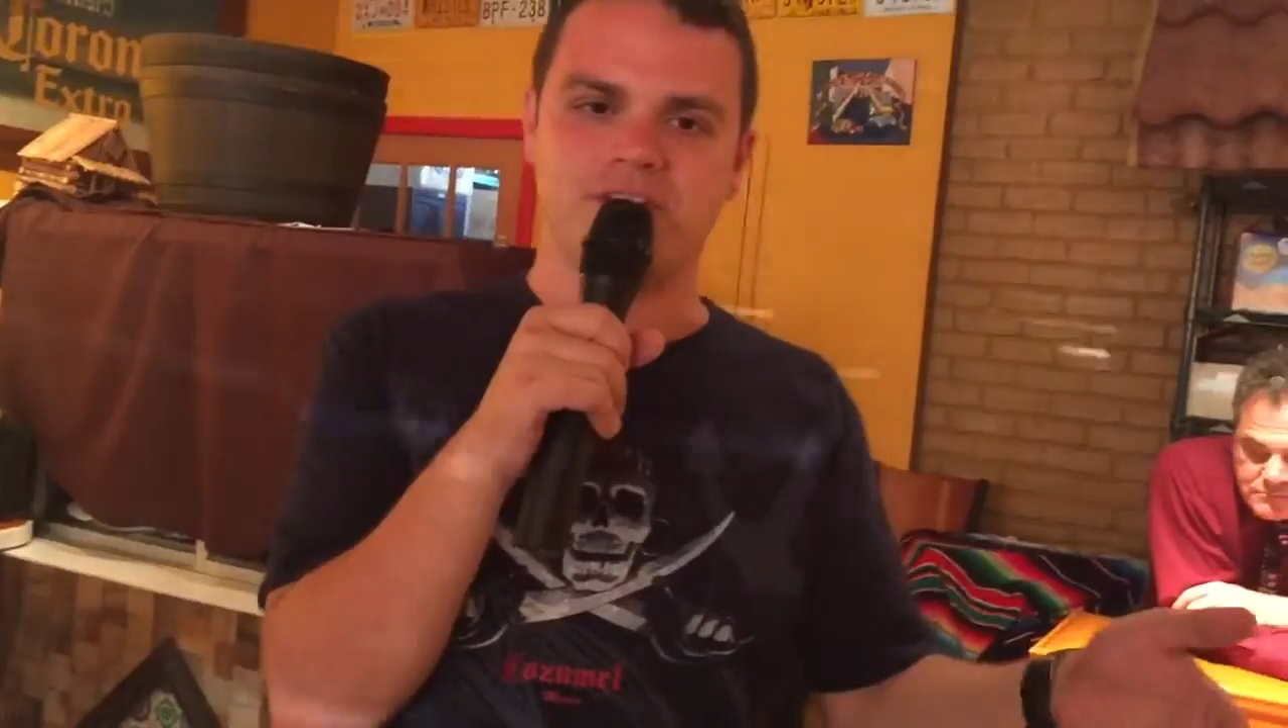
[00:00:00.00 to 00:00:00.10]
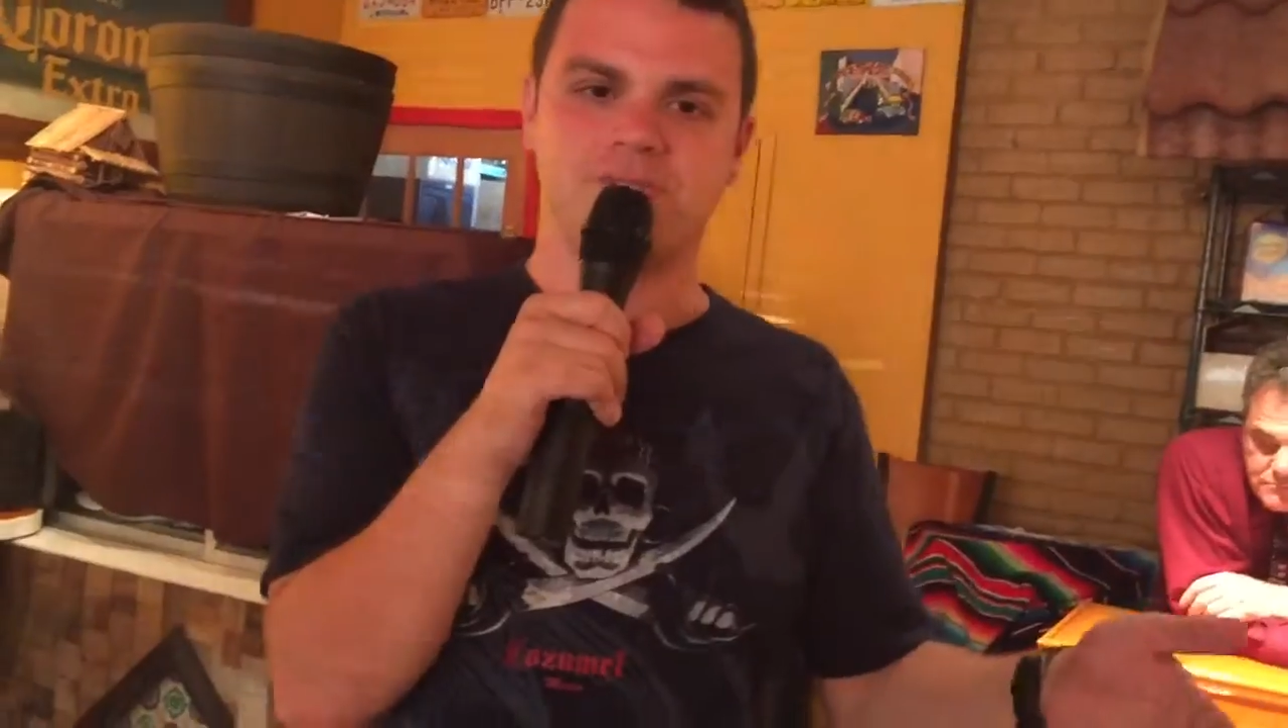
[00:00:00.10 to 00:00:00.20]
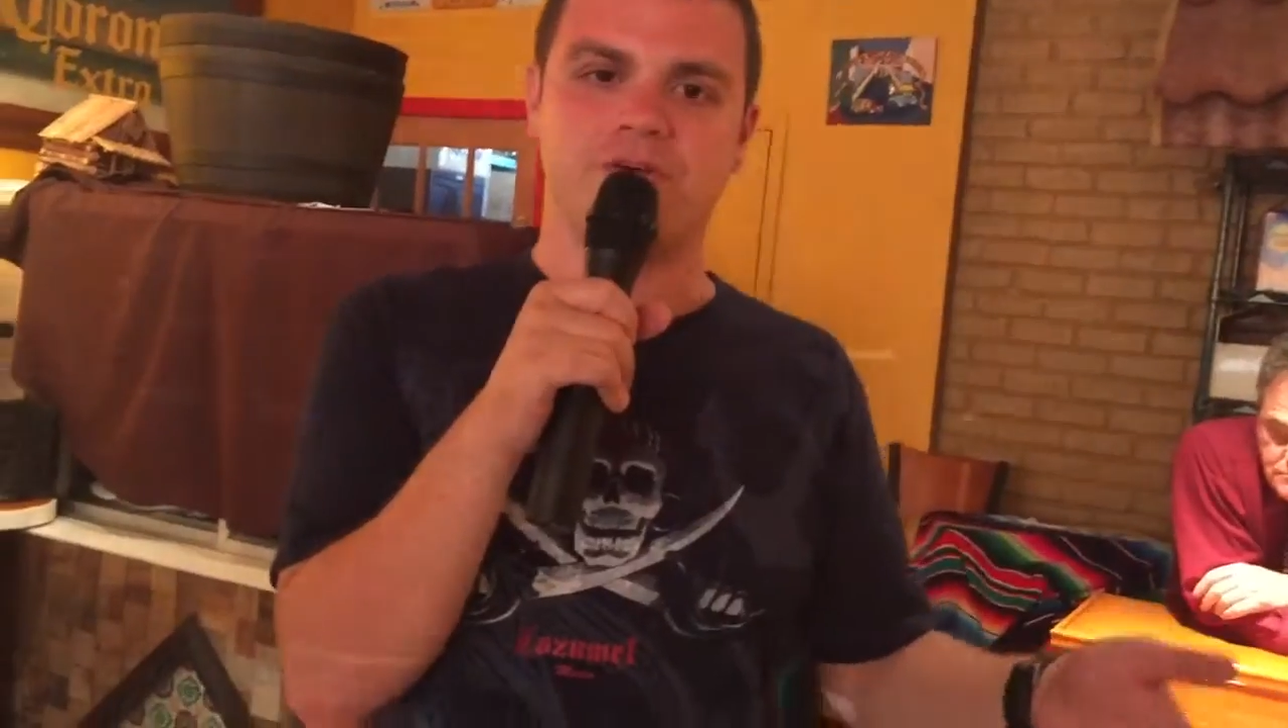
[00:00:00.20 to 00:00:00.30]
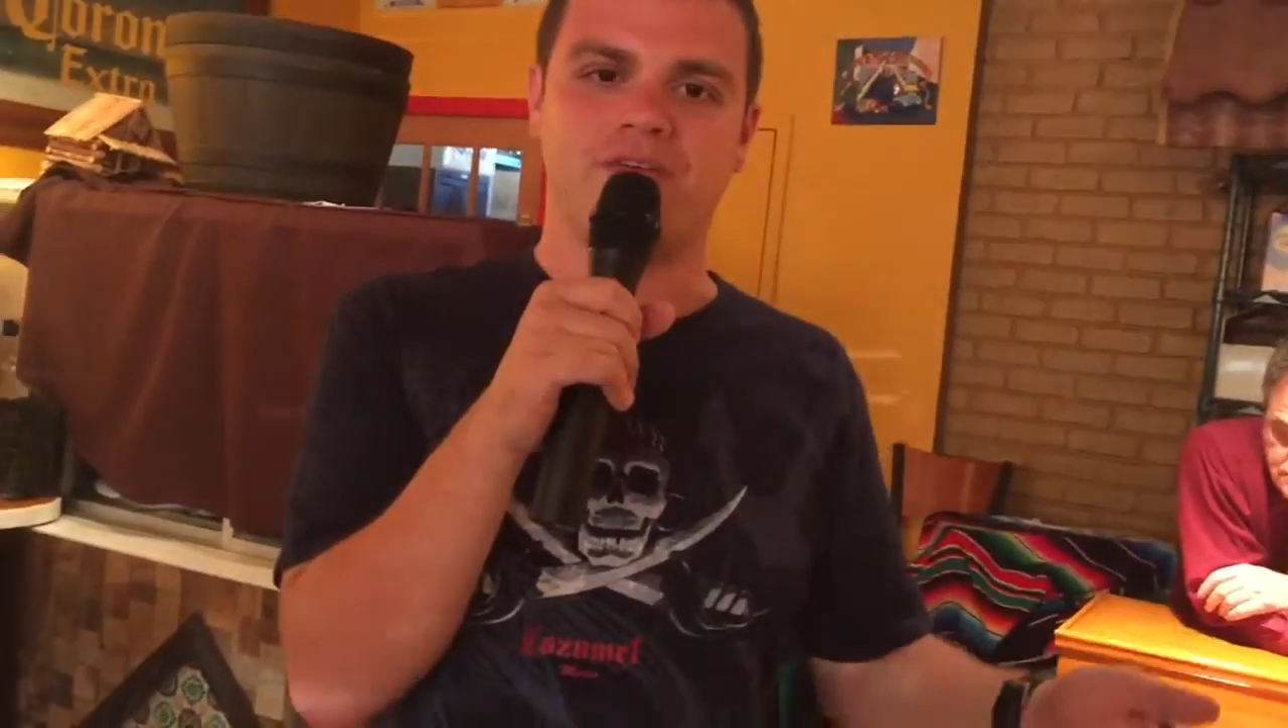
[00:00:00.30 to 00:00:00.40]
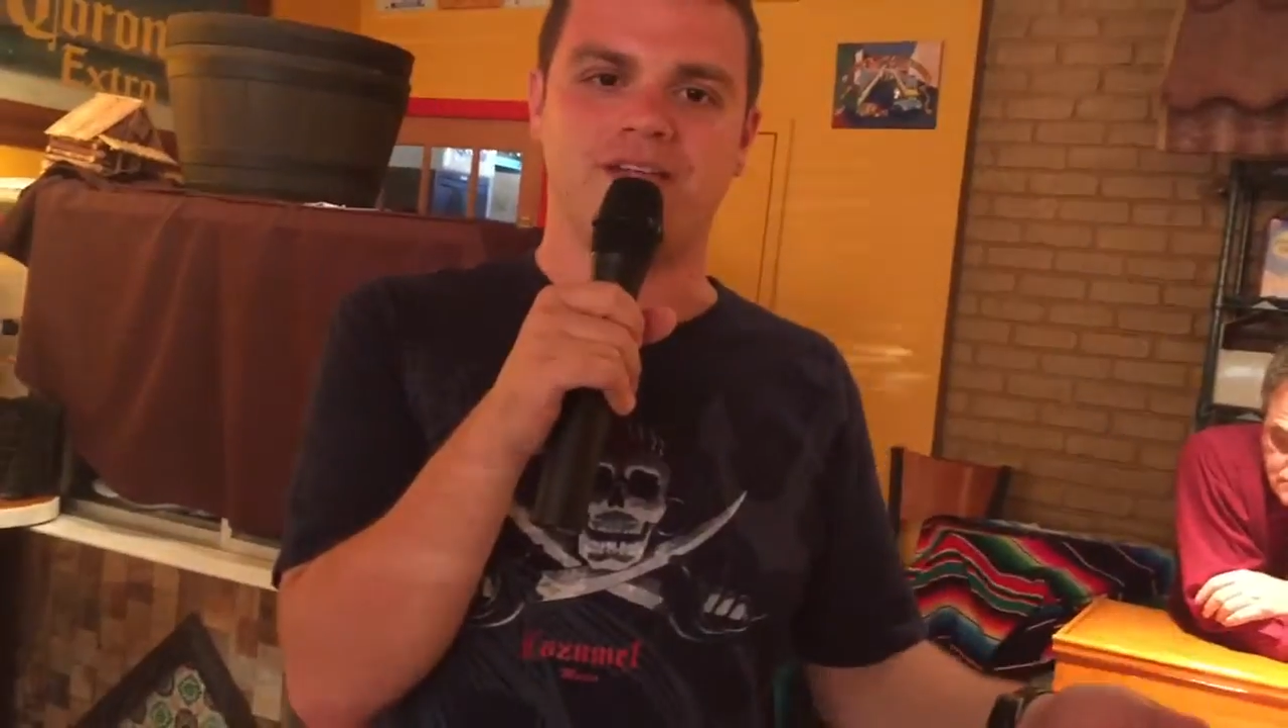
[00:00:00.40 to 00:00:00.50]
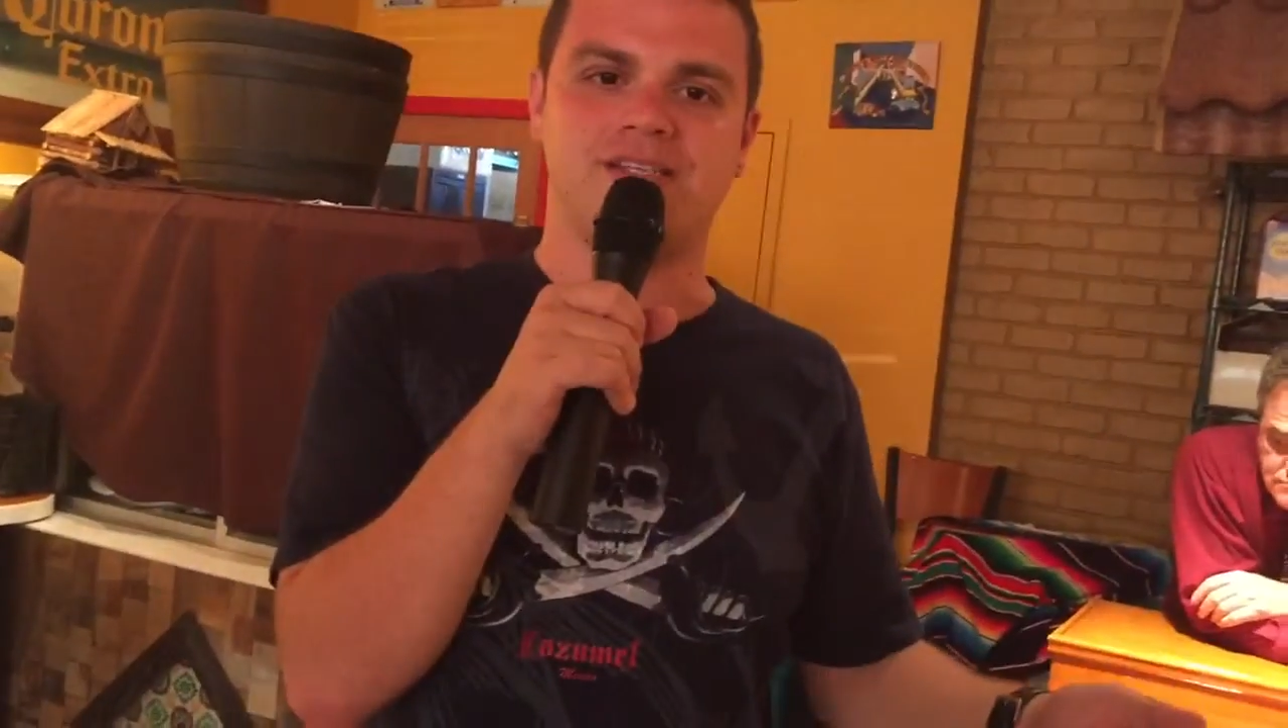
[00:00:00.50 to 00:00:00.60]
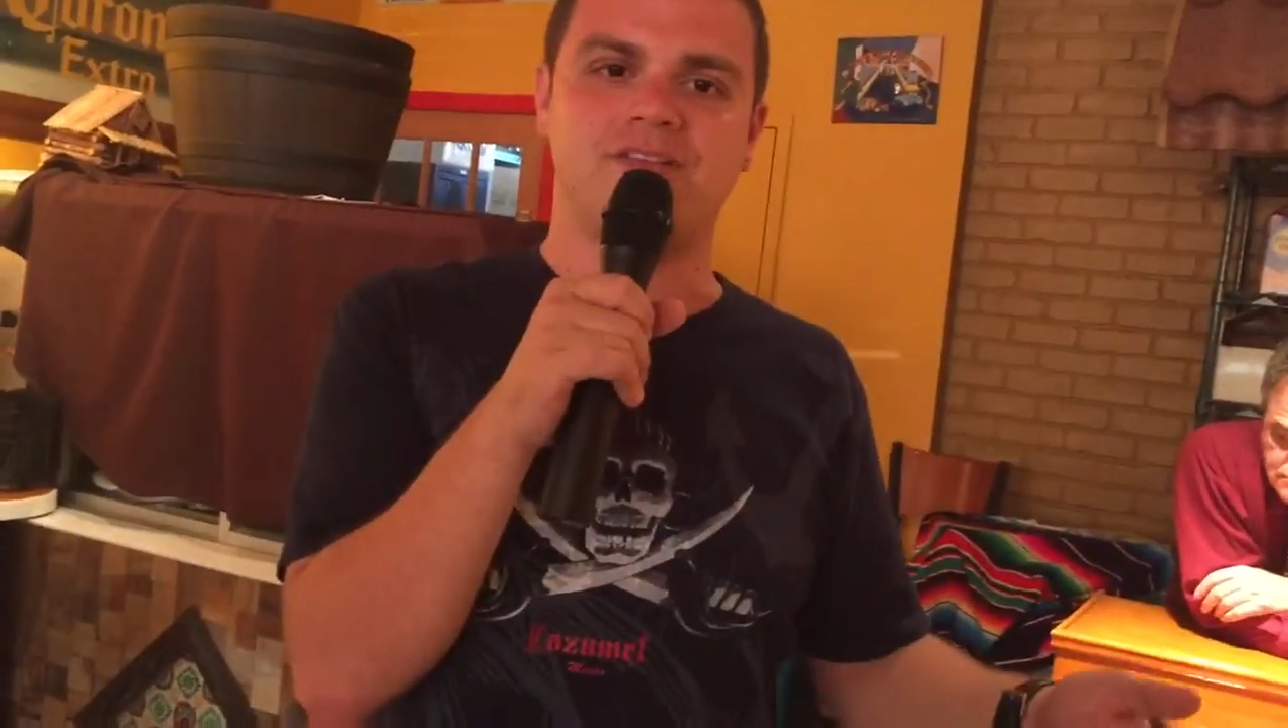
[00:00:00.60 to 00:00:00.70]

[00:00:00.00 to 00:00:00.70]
these movies,